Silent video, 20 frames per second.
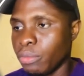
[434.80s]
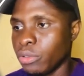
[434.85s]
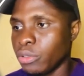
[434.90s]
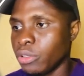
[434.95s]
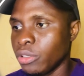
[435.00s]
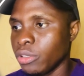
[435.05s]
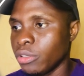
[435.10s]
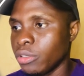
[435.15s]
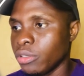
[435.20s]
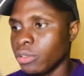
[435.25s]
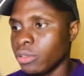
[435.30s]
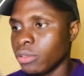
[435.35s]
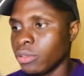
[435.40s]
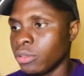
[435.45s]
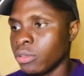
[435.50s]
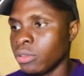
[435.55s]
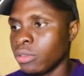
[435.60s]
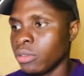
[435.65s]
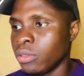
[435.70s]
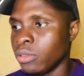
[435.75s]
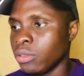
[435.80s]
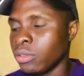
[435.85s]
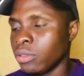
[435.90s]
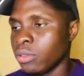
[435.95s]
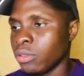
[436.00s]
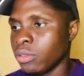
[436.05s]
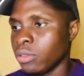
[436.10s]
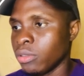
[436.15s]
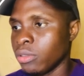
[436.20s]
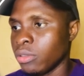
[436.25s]
products.
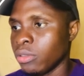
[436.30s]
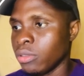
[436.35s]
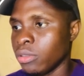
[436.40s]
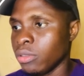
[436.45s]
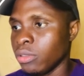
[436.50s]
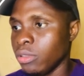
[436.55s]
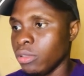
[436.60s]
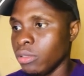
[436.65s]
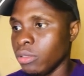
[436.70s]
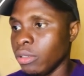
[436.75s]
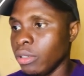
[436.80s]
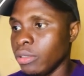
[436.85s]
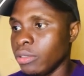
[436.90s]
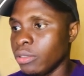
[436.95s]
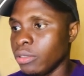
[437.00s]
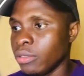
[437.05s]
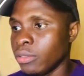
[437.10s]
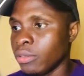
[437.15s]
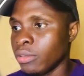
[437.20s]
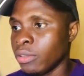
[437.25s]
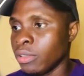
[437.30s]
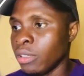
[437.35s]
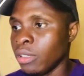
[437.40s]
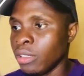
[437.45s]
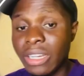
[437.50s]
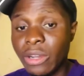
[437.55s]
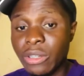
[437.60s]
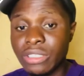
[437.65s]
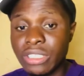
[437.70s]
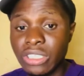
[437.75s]
Right.
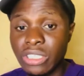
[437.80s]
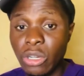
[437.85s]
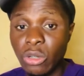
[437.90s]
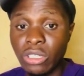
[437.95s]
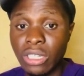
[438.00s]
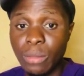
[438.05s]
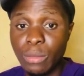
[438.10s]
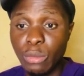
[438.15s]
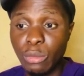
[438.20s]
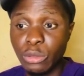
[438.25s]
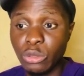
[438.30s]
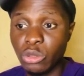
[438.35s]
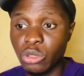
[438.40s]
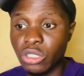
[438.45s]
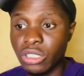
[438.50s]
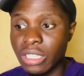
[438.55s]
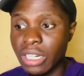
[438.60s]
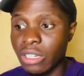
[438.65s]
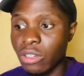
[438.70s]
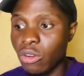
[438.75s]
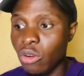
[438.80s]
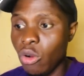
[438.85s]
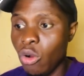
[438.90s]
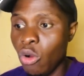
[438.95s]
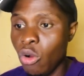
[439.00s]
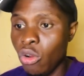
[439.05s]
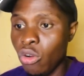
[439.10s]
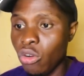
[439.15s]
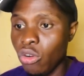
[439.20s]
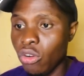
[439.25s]
Now TikTok will not be able to track
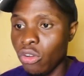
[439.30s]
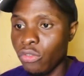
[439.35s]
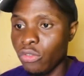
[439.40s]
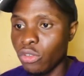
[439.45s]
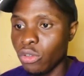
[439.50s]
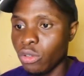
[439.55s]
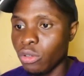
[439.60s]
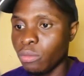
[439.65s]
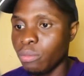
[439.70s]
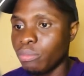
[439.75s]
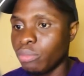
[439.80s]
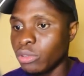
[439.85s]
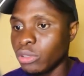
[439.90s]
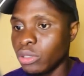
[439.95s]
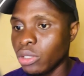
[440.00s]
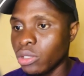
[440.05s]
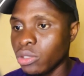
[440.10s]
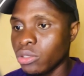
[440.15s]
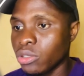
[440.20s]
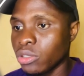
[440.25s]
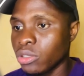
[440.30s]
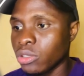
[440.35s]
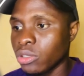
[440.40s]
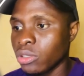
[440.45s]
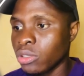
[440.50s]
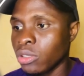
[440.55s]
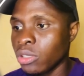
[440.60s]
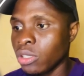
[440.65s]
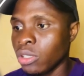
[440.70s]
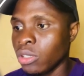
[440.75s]
all of your products
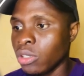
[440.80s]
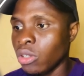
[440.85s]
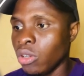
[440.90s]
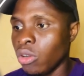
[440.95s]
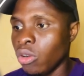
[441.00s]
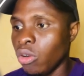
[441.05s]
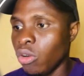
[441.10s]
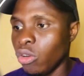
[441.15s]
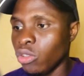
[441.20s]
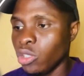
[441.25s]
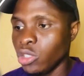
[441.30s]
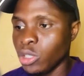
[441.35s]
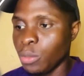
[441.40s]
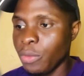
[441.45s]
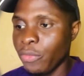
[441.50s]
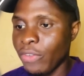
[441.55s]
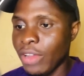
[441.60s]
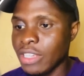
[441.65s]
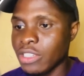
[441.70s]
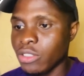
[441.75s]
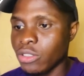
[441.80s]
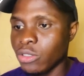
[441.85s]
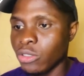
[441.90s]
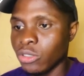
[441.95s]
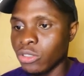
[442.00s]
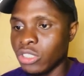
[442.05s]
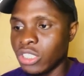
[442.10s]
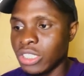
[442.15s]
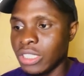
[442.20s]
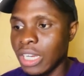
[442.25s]
on your Shopify
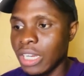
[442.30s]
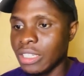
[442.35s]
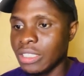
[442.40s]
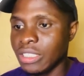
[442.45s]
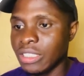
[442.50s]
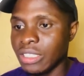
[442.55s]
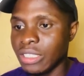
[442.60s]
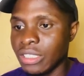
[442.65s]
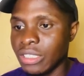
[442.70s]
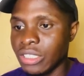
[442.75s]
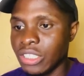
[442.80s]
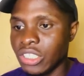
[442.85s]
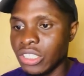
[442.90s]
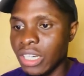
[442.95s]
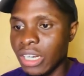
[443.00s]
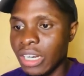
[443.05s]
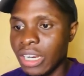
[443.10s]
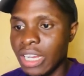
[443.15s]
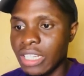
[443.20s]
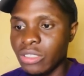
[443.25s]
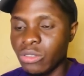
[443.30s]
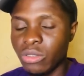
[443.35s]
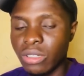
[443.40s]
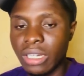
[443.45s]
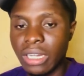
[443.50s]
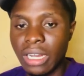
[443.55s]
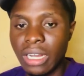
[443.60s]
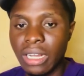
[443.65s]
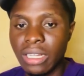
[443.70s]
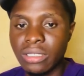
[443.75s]
store, track sales, track add to
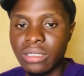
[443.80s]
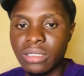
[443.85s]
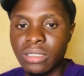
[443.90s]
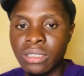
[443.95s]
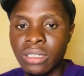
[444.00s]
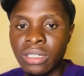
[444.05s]
cart,